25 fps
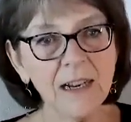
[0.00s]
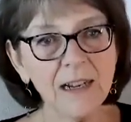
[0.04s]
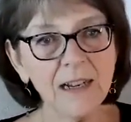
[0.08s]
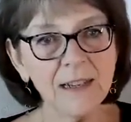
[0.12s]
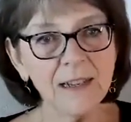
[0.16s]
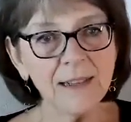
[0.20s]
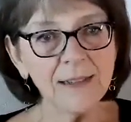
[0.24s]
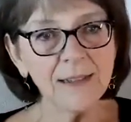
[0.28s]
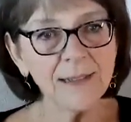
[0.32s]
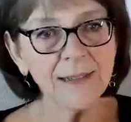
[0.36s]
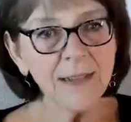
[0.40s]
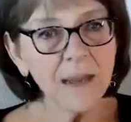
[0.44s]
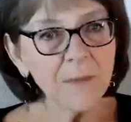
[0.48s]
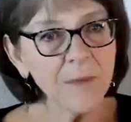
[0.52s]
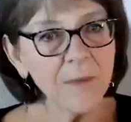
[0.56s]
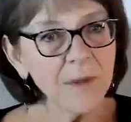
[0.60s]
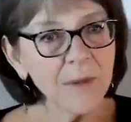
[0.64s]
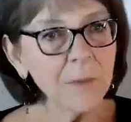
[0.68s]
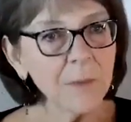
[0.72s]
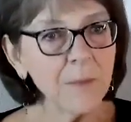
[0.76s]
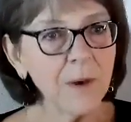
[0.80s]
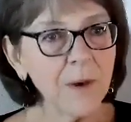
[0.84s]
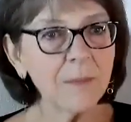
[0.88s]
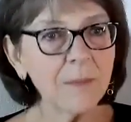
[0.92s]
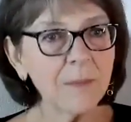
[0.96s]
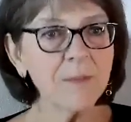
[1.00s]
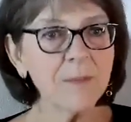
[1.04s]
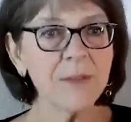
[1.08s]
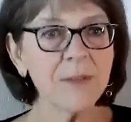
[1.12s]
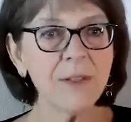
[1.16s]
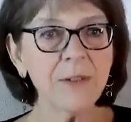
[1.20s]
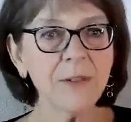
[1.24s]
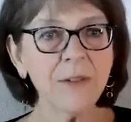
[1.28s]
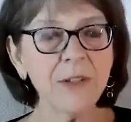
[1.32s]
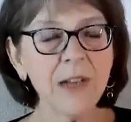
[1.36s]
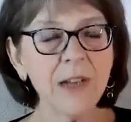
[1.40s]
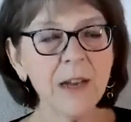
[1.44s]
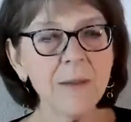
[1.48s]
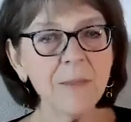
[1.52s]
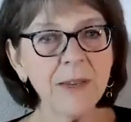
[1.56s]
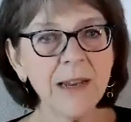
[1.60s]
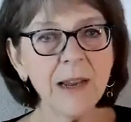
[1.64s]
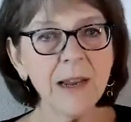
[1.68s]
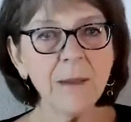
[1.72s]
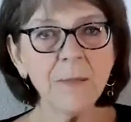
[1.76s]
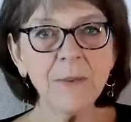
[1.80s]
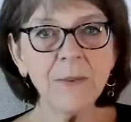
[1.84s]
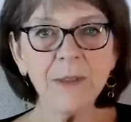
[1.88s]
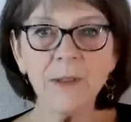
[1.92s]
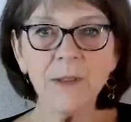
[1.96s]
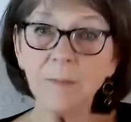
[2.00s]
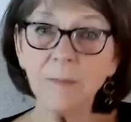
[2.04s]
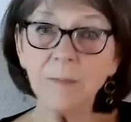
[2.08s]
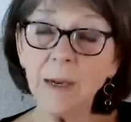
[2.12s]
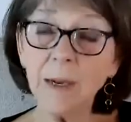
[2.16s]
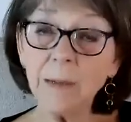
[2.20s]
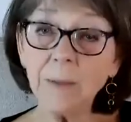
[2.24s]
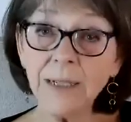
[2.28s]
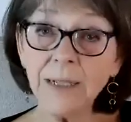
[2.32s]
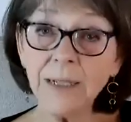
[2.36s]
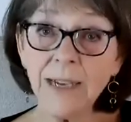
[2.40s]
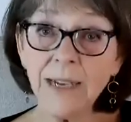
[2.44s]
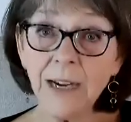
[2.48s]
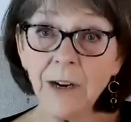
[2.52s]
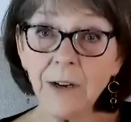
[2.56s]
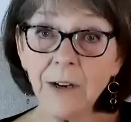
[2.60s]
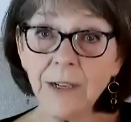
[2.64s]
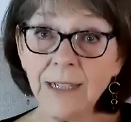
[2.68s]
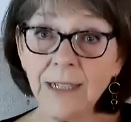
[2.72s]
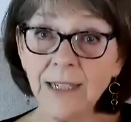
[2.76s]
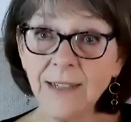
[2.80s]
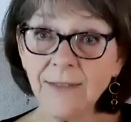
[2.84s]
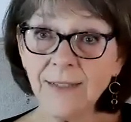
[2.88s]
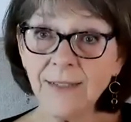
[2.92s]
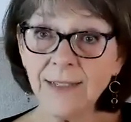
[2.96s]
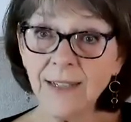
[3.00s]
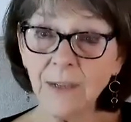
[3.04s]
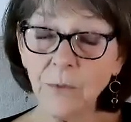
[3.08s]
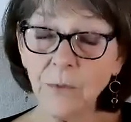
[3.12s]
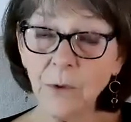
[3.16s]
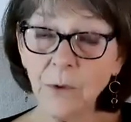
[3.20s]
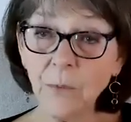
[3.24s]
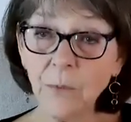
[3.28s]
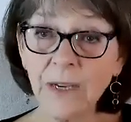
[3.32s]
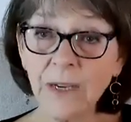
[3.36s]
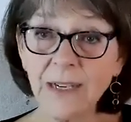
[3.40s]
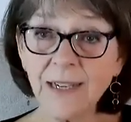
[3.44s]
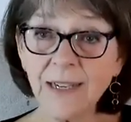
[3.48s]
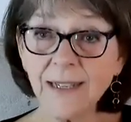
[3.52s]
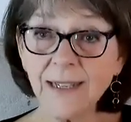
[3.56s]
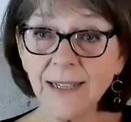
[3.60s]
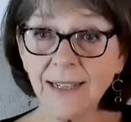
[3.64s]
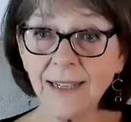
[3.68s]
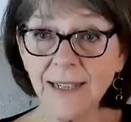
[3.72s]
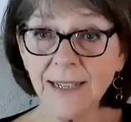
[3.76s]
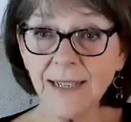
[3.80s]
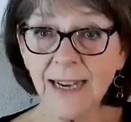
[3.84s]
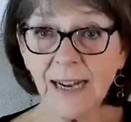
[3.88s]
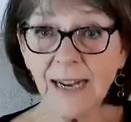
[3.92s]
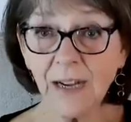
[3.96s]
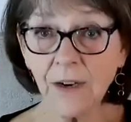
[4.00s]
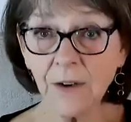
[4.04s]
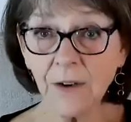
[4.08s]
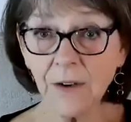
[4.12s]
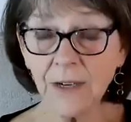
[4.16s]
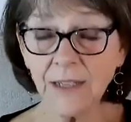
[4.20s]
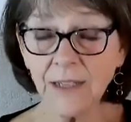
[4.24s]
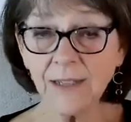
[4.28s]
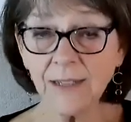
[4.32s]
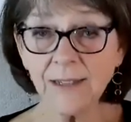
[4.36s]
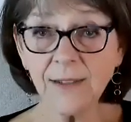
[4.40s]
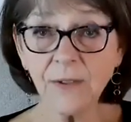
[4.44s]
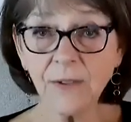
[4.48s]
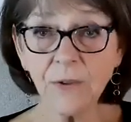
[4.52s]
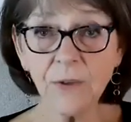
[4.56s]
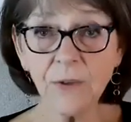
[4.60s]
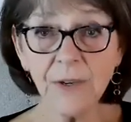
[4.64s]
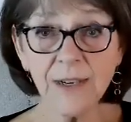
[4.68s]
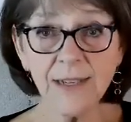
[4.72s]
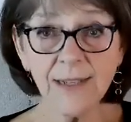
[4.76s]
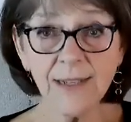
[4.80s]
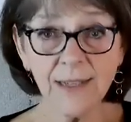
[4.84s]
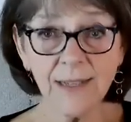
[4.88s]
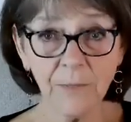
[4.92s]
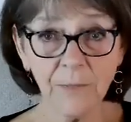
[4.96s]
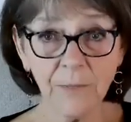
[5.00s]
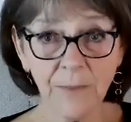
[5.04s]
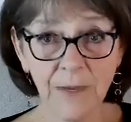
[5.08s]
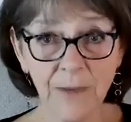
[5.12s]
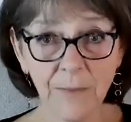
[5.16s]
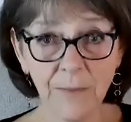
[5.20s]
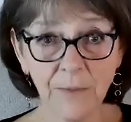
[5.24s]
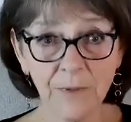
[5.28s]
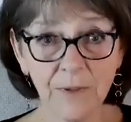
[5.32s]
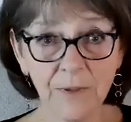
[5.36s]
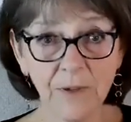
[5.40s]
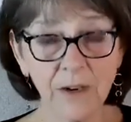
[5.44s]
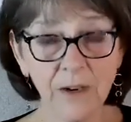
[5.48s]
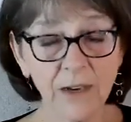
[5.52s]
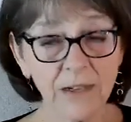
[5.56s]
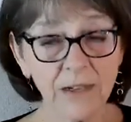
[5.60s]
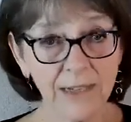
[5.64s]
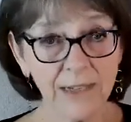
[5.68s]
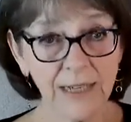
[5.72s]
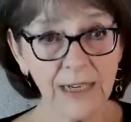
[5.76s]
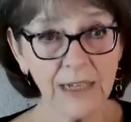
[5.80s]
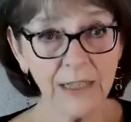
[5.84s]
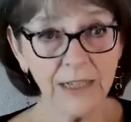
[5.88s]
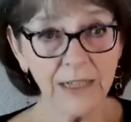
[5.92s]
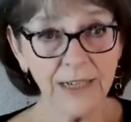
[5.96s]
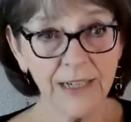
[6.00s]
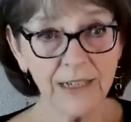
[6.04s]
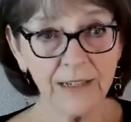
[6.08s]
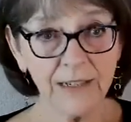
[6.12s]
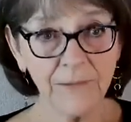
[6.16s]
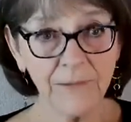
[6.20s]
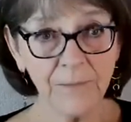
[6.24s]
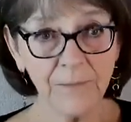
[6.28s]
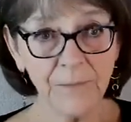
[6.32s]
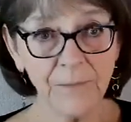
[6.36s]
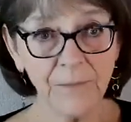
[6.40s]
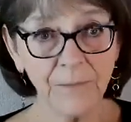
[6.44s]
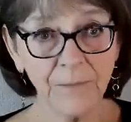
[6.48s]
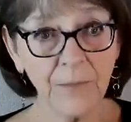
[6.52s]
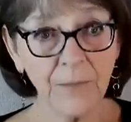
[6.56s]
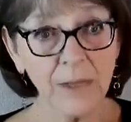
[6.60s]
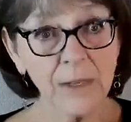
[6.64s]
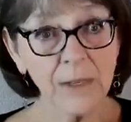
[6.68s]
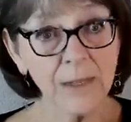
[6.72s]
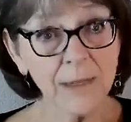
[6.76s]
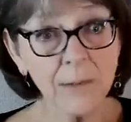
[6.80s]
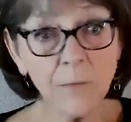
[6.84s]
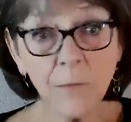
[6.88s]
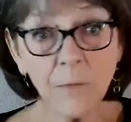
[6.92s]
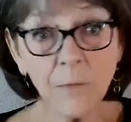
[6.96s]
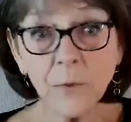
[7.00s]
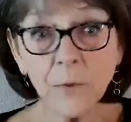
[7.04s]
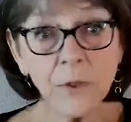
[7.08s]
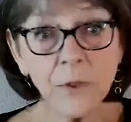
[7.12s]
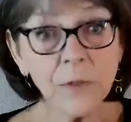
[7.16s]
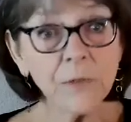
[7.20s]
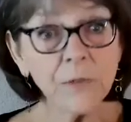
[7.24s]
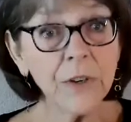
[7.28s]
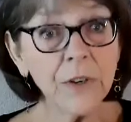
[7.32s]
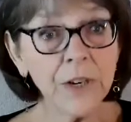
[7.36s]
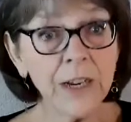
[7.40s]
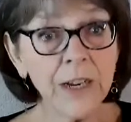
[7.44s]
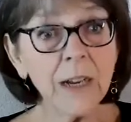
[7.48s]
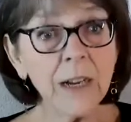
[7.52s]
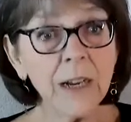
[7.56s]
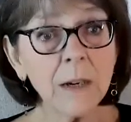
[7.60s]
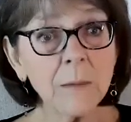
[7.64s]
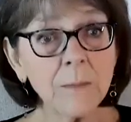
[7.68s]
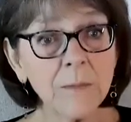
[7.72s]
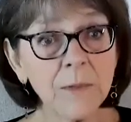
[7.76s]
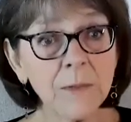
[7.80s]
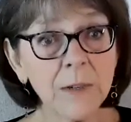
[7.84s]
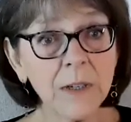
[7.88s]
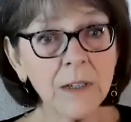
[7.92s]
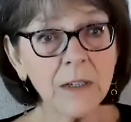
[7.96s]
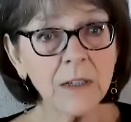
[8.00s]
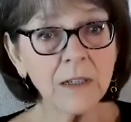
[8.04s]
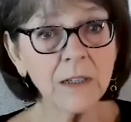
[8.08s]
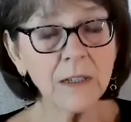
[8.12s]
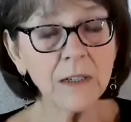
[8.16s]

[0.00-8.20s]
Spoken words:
some of the problems that are coming up in the public narratives that we're witnessing now and the stories that people are telling, some of which are very helpful.